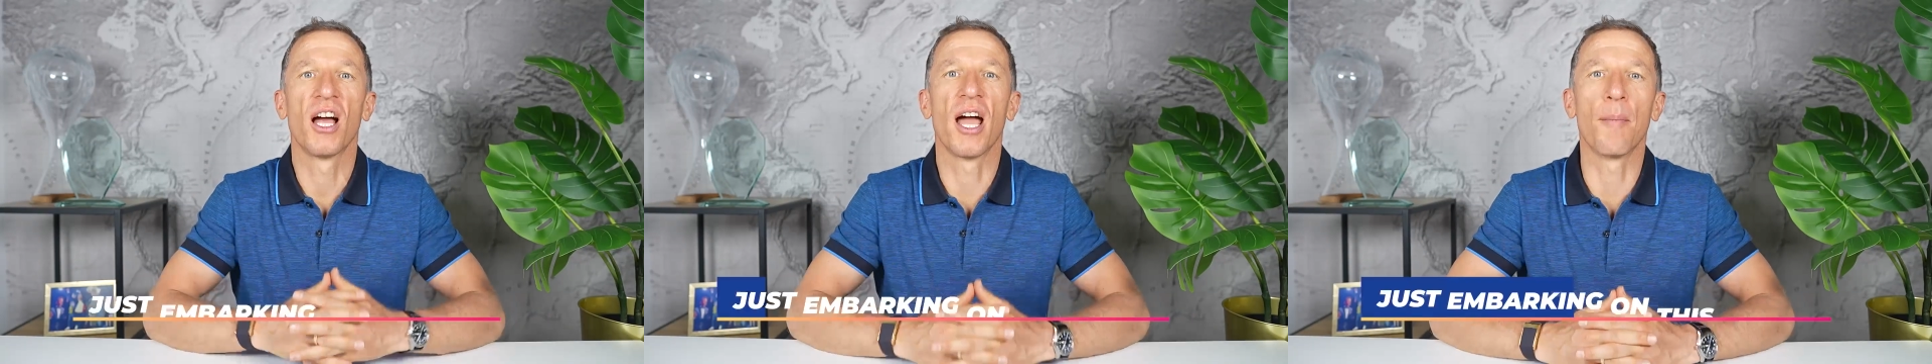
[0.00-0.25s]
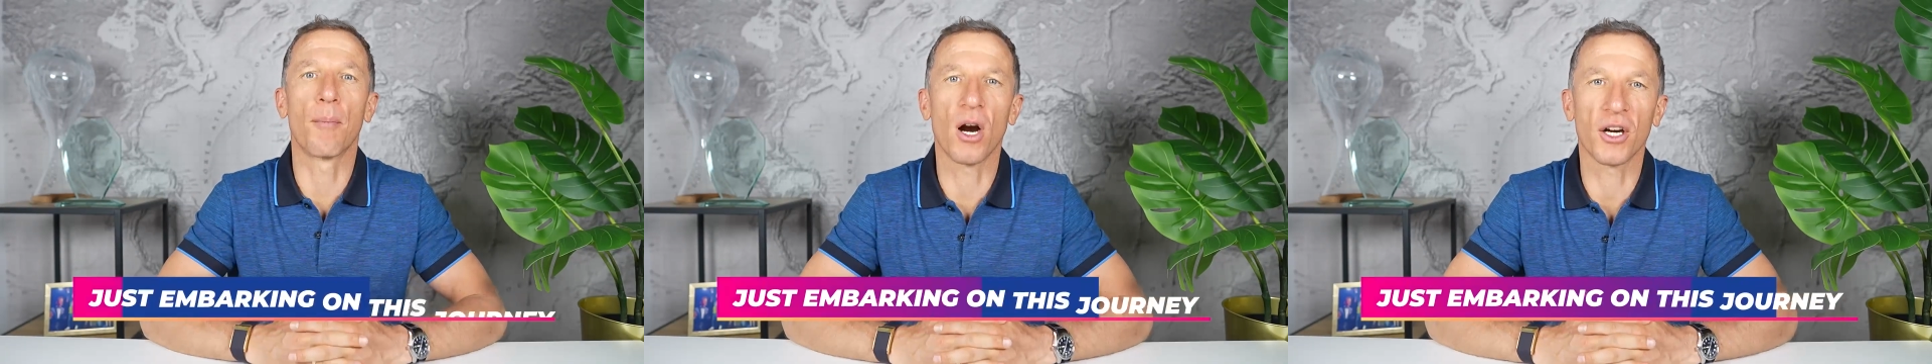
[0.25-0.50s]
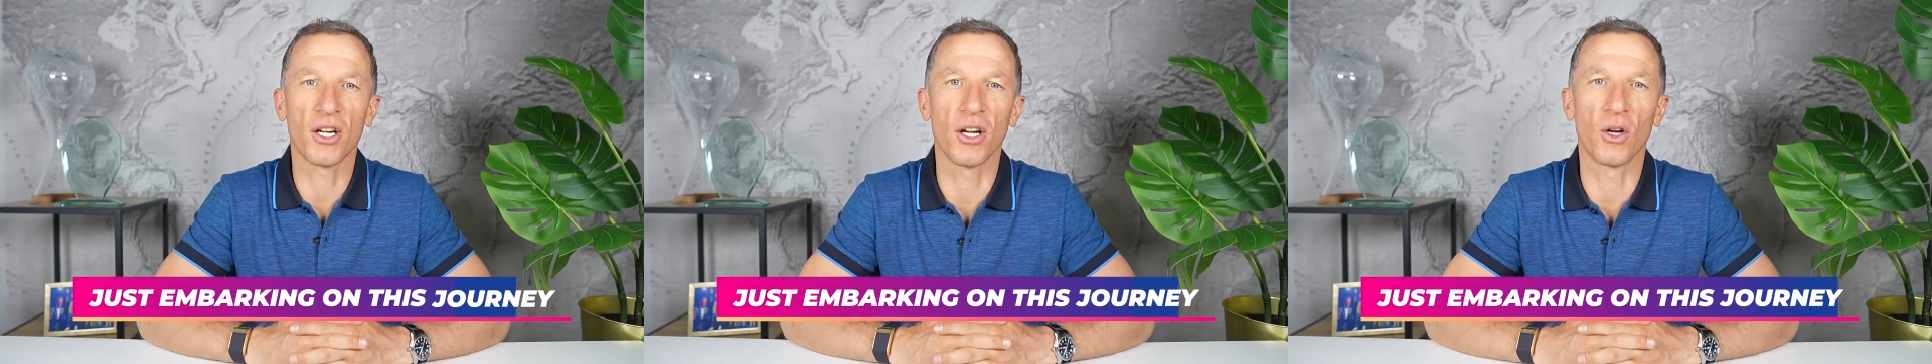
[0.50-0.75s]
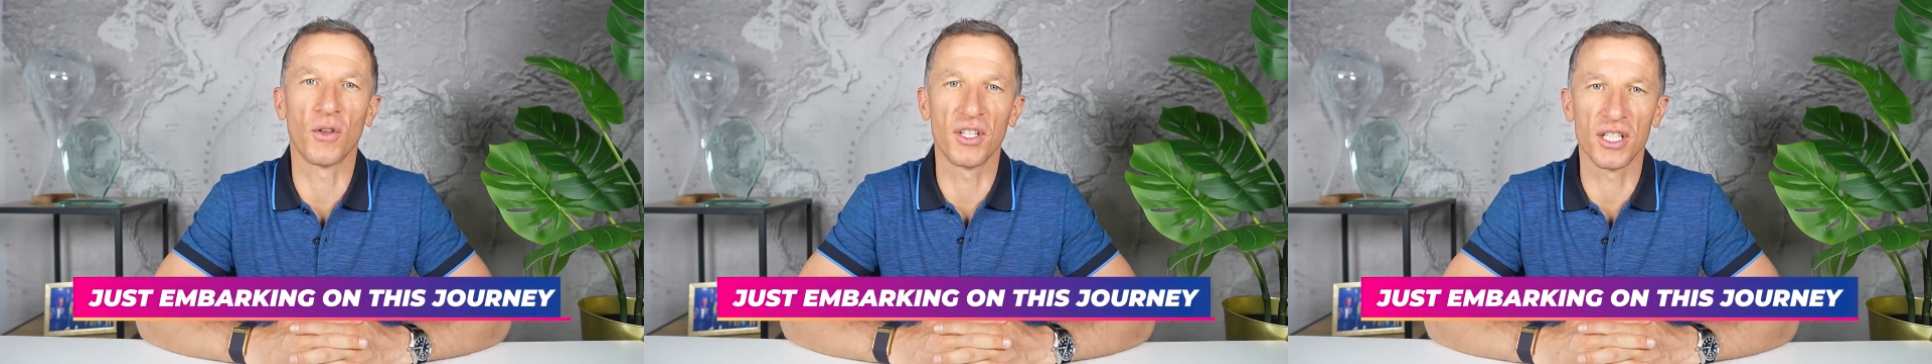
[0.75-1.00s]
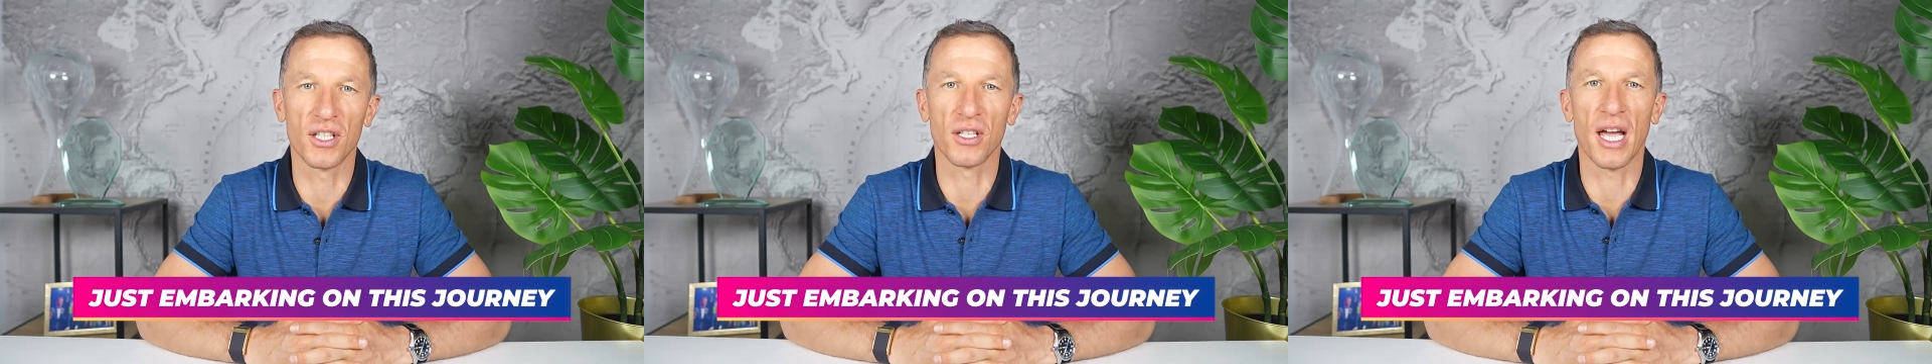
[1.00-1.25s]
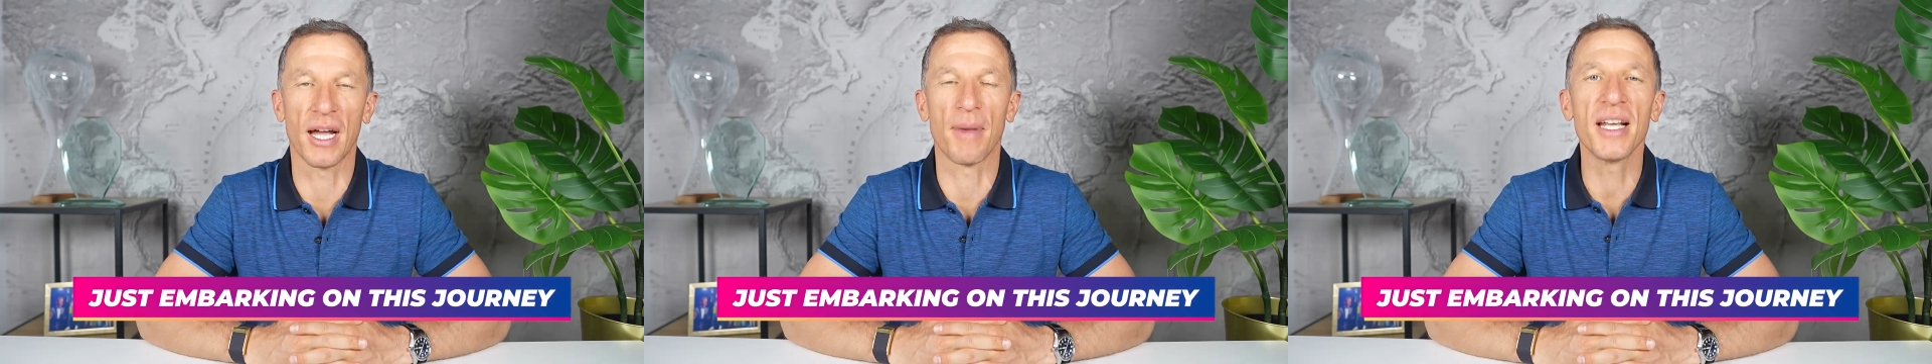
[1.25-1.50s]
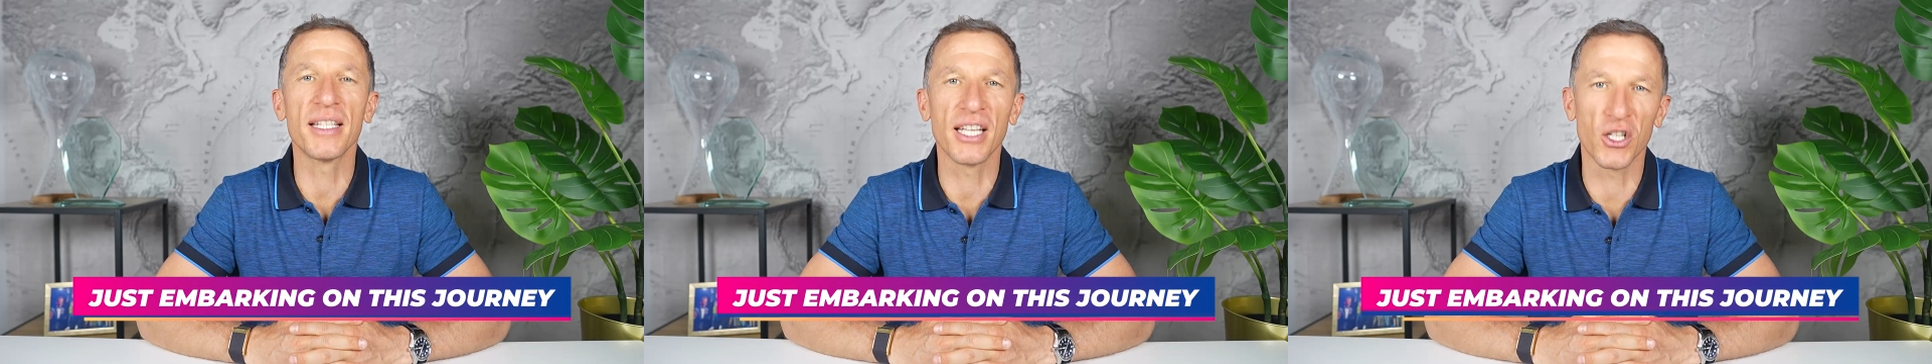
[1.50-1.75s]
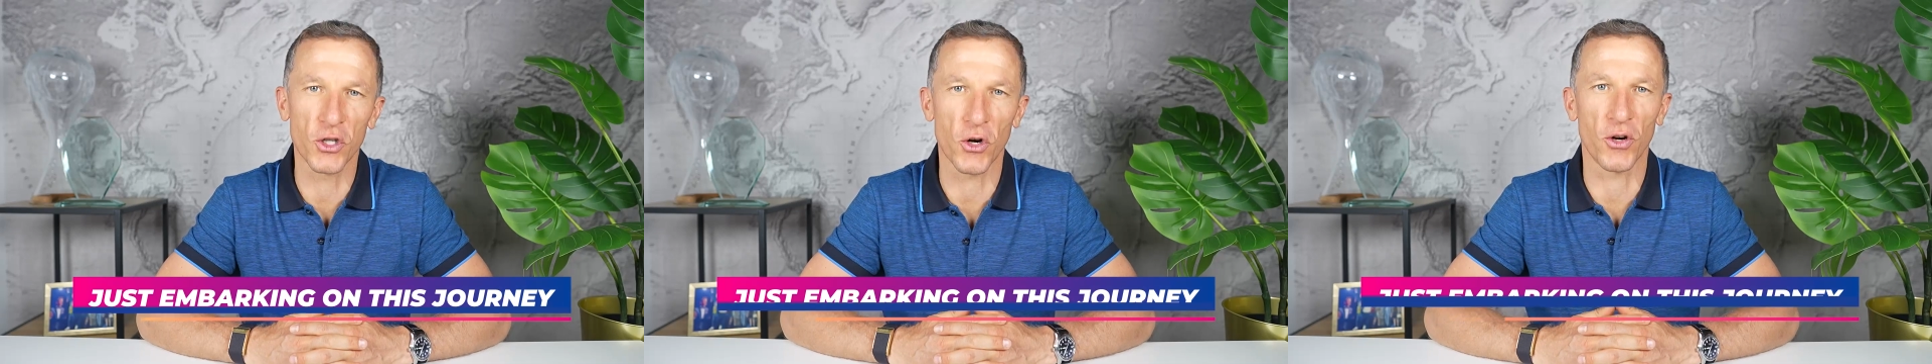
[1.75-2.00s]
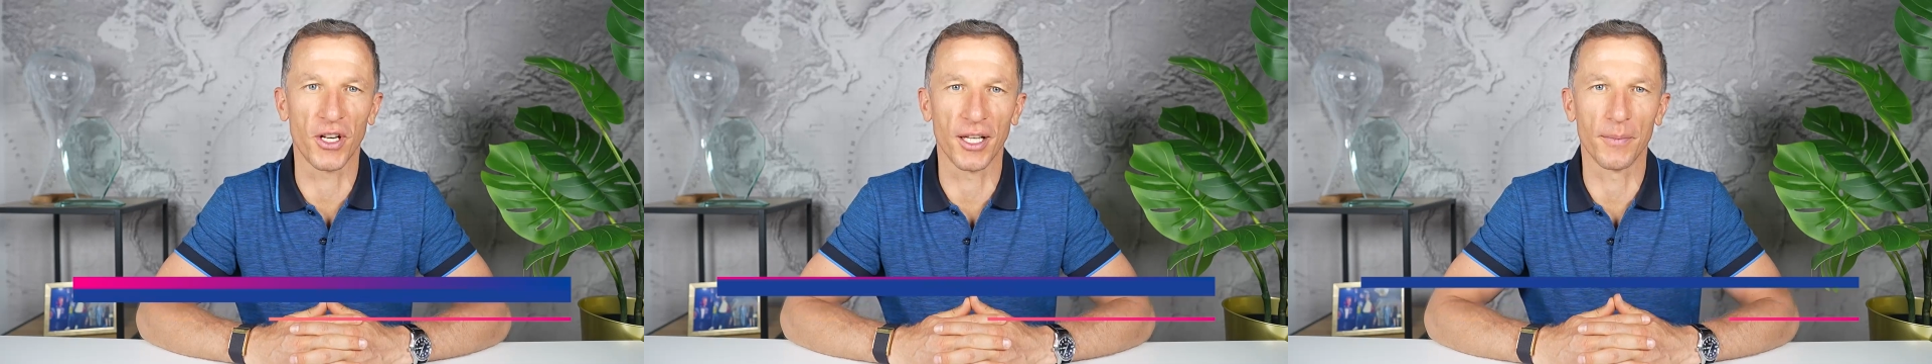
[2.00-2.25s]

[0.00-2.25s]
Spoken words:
embarking on this amazing journey,